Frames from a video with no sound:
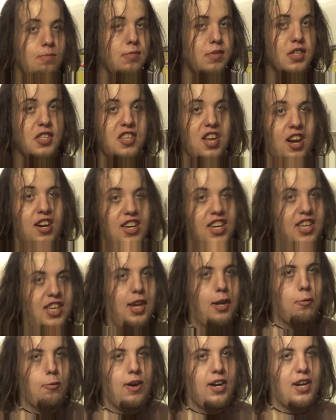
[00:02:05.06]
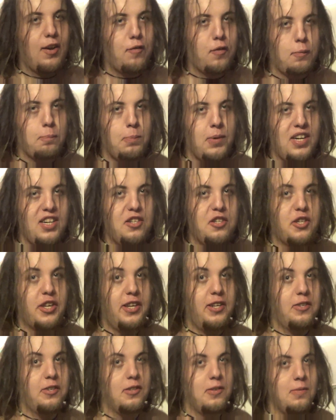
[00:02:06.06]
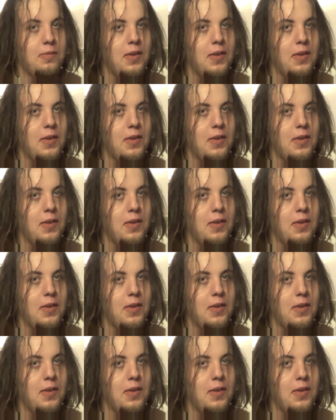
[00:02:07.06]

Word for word: is how you get ready for beach season.